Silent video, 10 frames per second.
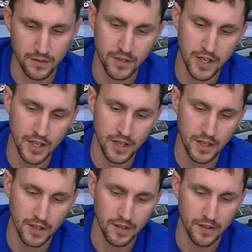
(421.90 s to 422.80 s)

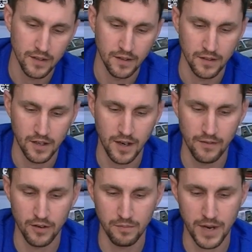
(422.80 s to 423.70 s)
the
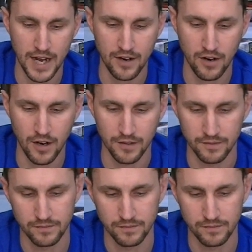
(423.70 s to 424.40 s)
cover back on.